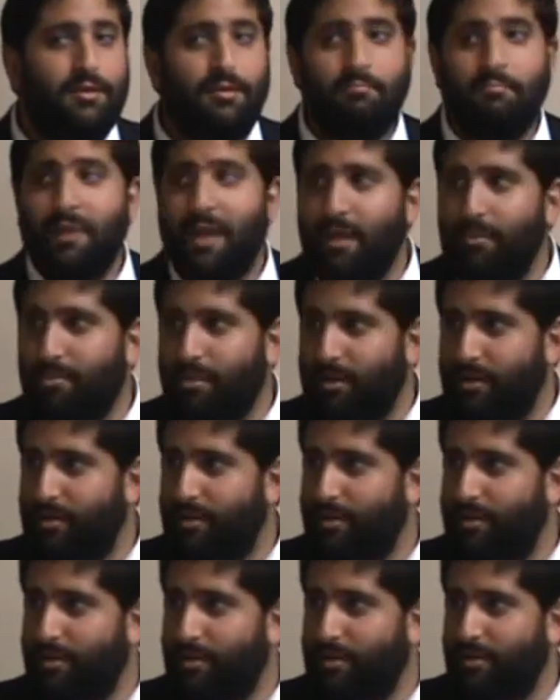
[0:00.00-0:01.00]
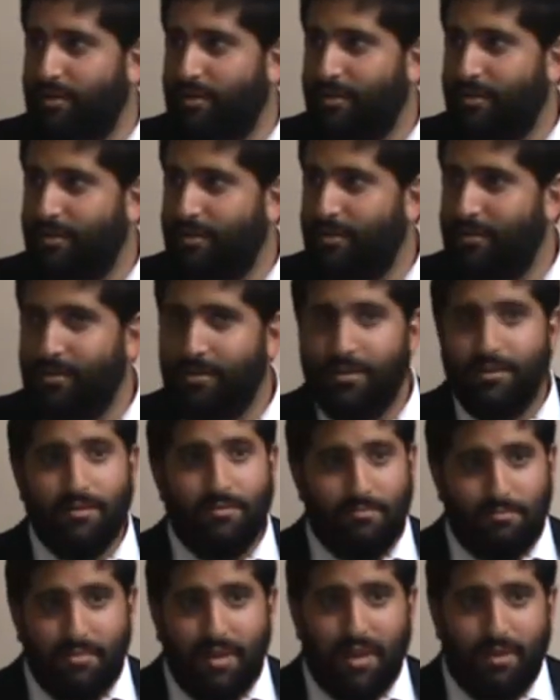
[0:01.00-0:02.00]
Maybe. Oh, a custom. Oh,
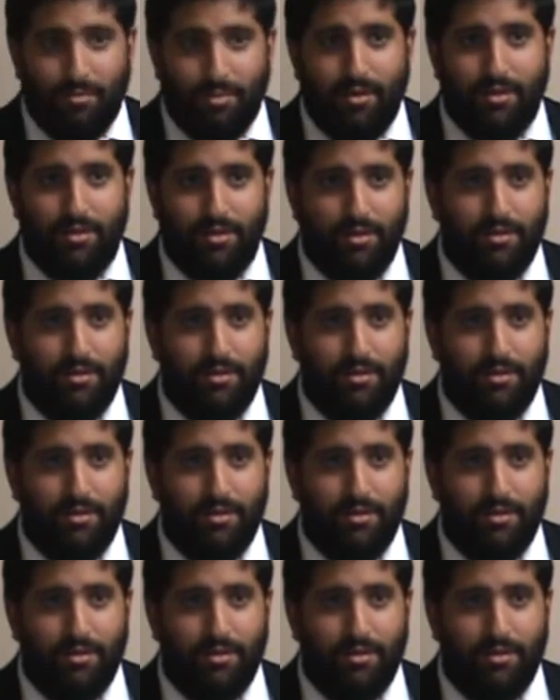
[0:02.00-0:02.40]
maybe.